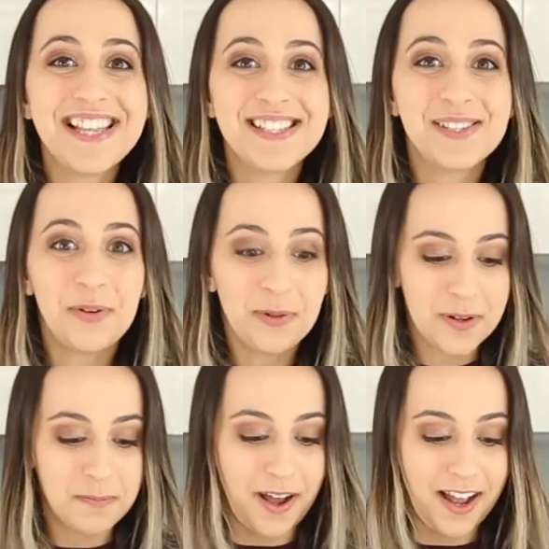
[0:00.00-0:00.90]
that's all
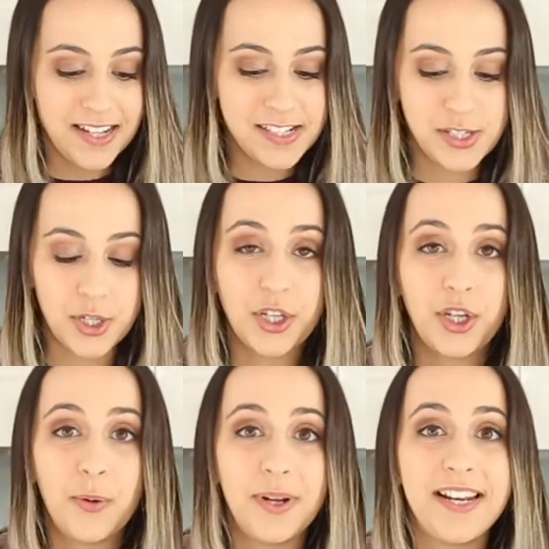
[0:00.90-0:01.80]
combined, you can
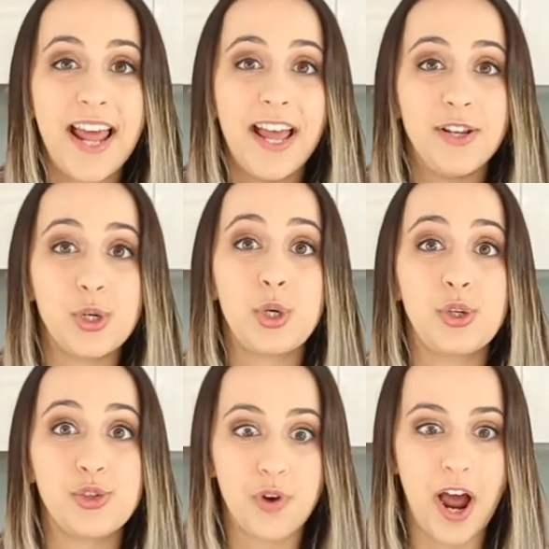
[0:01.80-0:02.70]
go in and add your
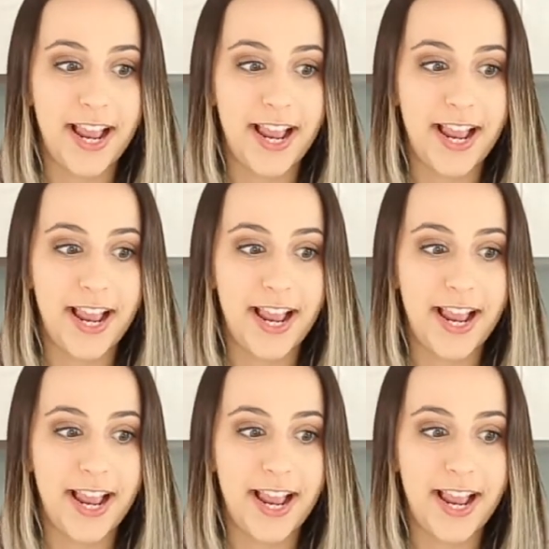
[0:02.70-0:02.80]
dry